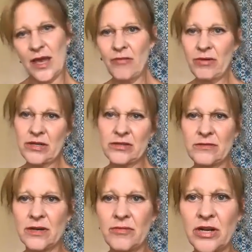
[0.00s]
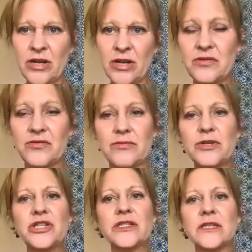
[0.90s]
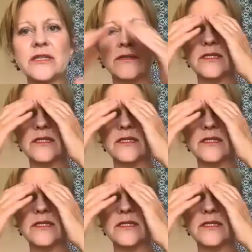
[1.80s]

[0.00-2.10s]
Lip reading: I want to do what I want to do, which isn't,